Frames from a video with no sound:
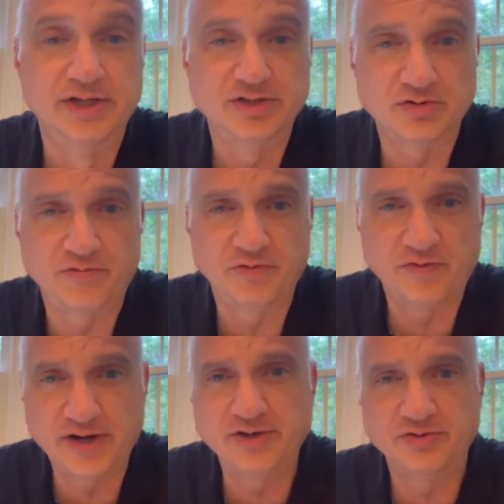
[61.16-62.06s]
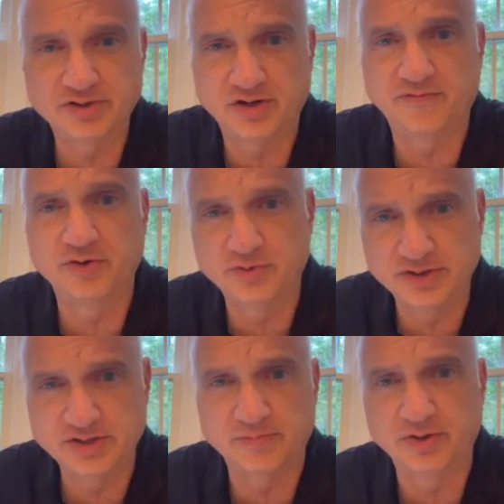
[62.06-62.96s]
So if you find yourself doing
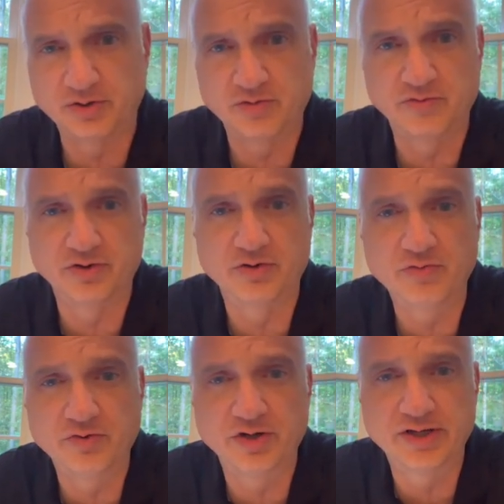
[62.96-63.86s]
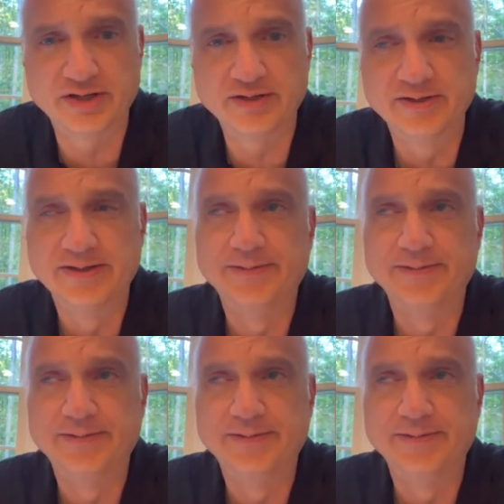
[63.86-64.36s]
something over and over again,